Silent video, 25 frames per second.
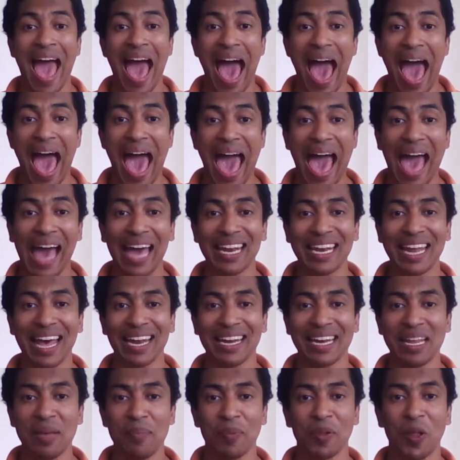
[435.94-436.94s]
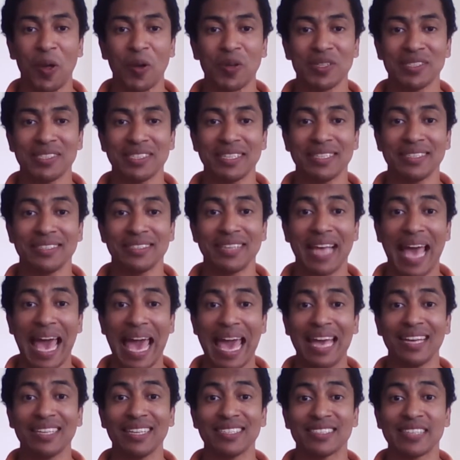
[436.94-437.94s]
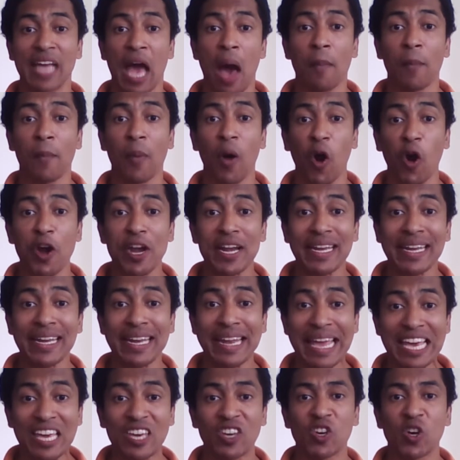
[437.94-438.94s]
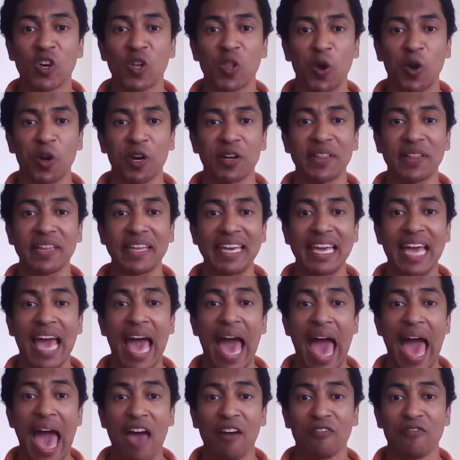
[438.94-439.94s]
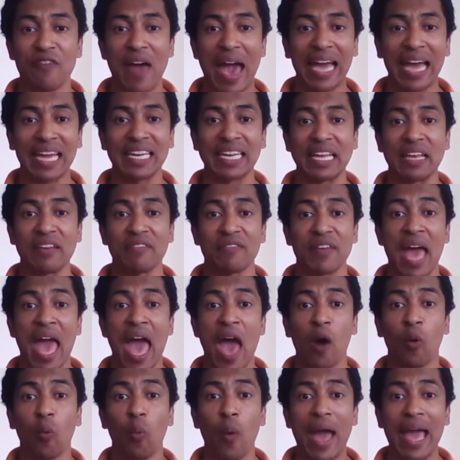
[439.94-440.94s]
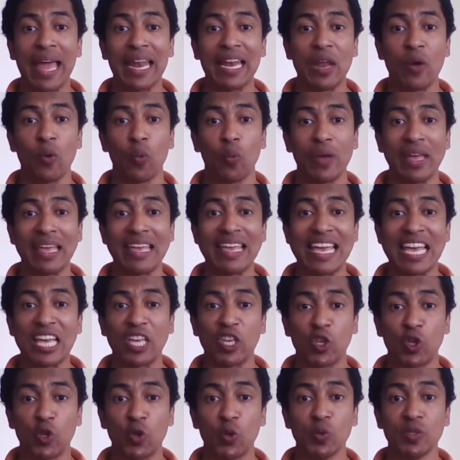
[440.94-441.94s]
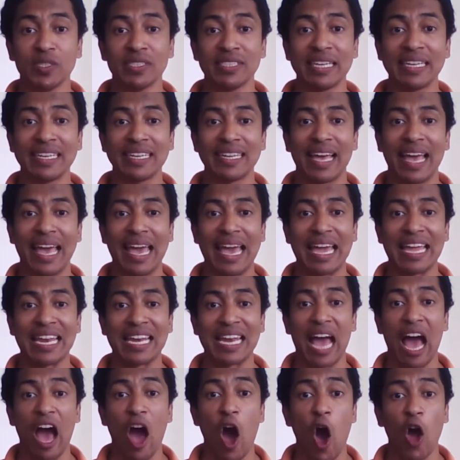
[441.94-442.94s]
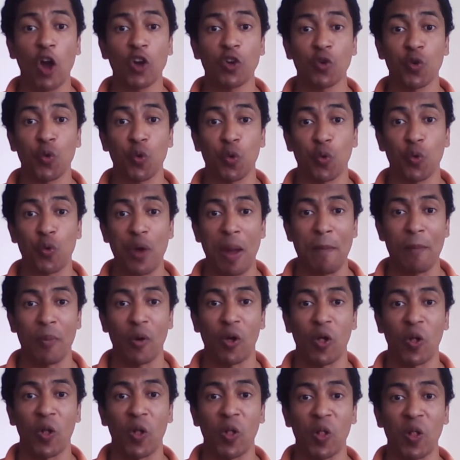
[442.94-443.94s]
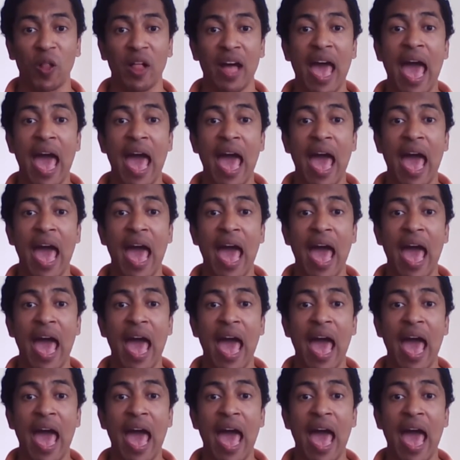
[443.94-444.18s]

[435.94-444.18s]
Anadiploses is particularly effective when we use it in a triple.